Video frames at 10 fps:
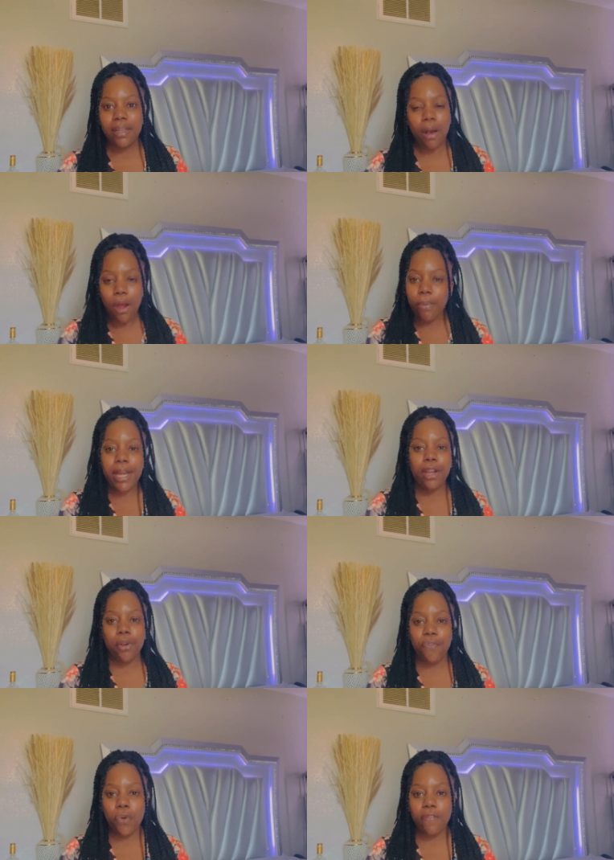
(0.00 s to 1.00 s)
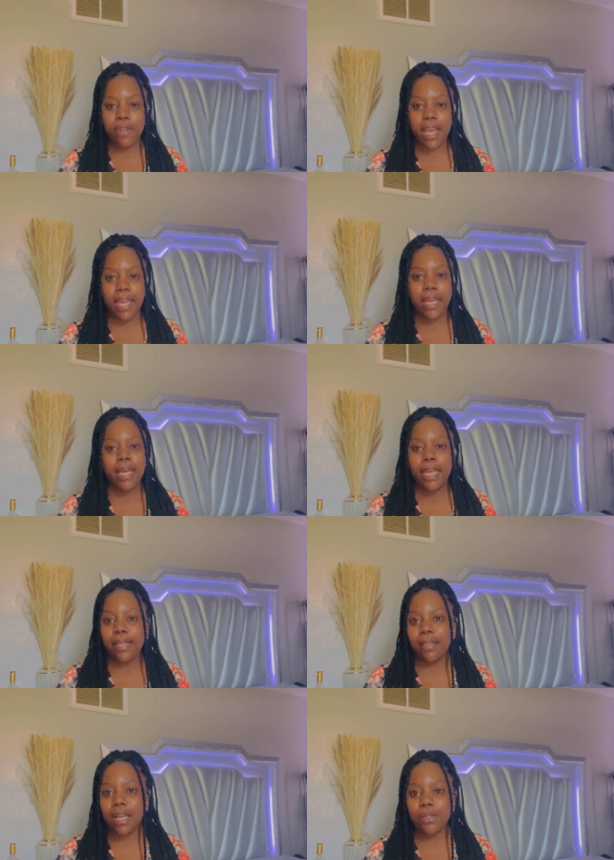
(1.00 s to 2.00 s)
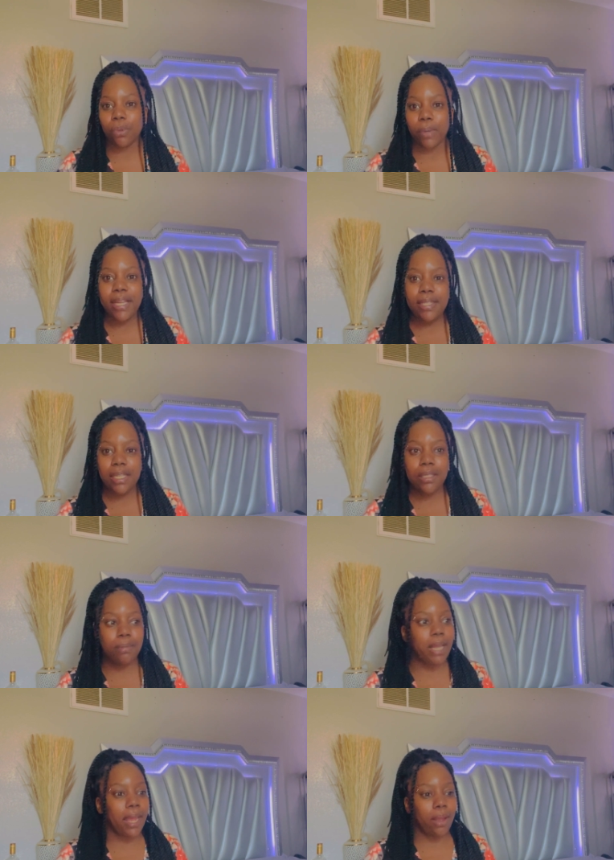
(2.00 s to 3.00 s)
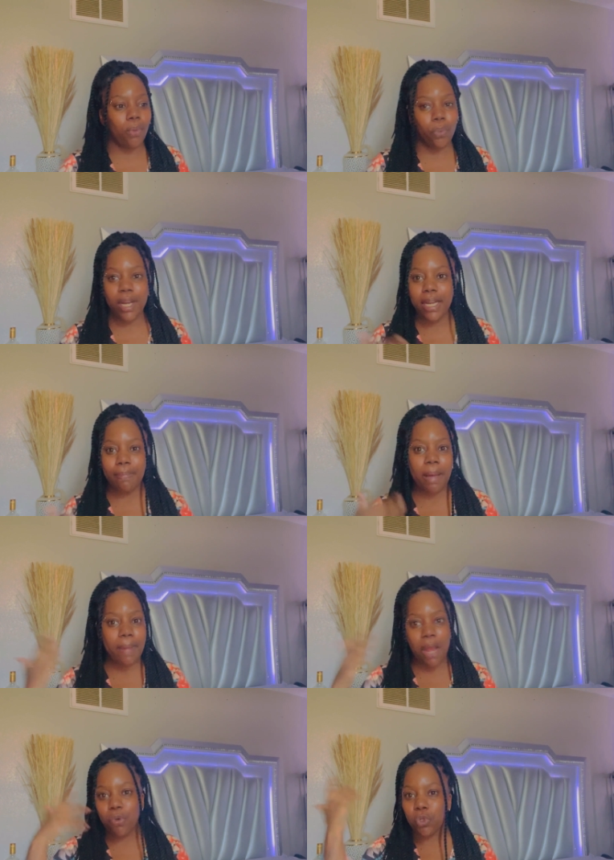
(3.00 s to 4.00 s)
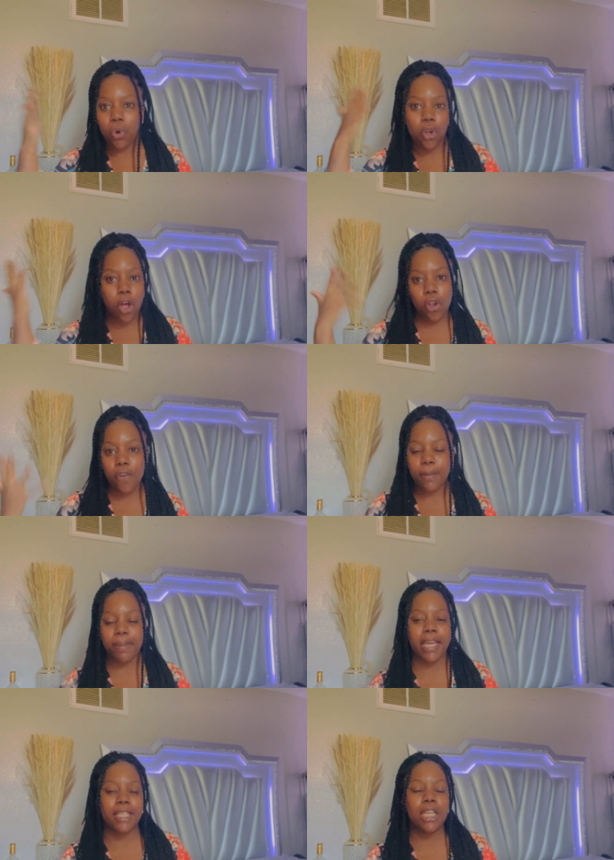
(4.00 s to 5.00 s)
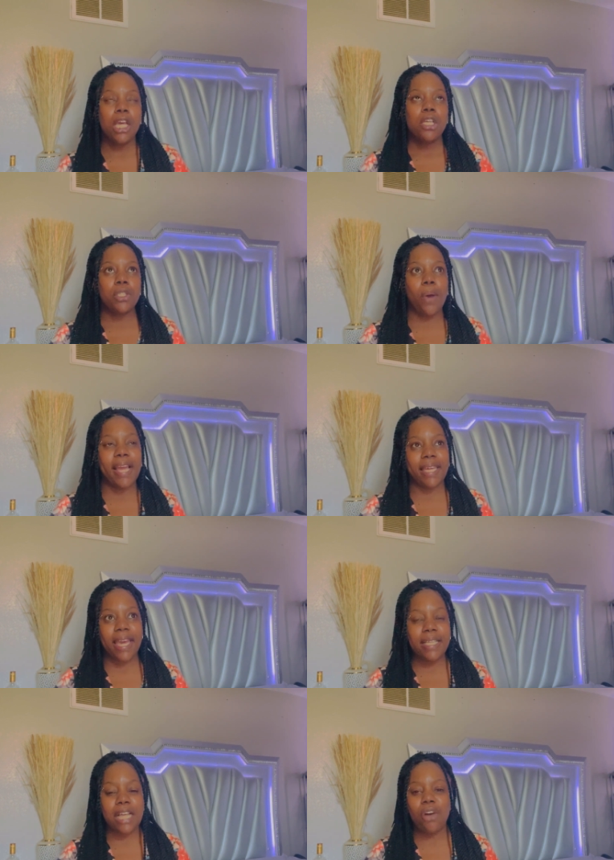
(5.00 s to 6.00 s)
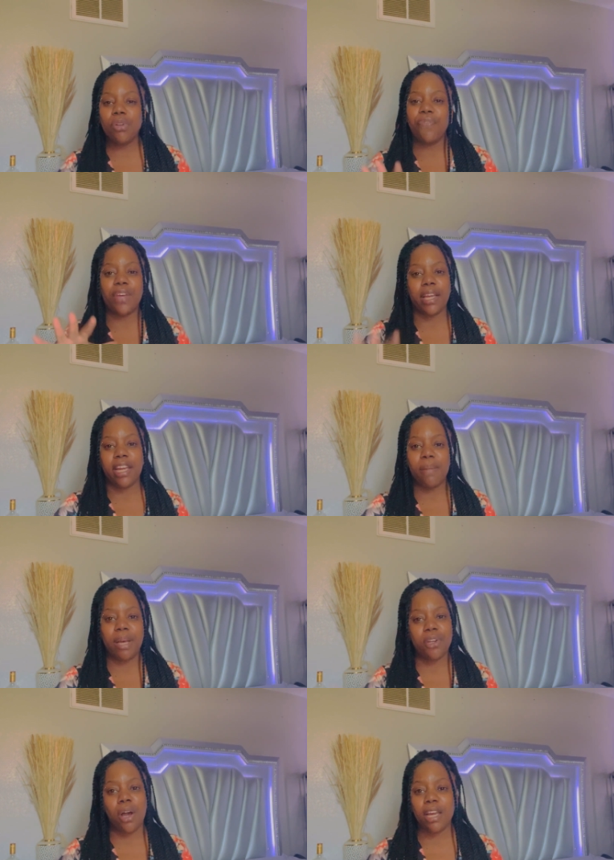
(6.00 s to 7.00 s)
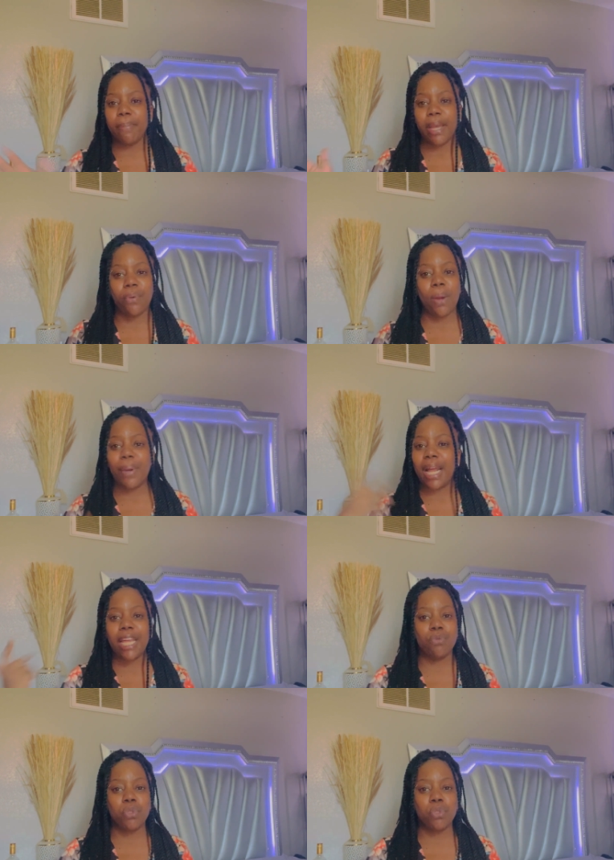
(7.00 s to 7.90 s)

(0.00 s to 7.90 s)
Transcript: already on the fourth day. Is it because of racism? Like, what it? My mind was going all over the place. So I guess, I don't know if y'all can hear my dog in the background, but I am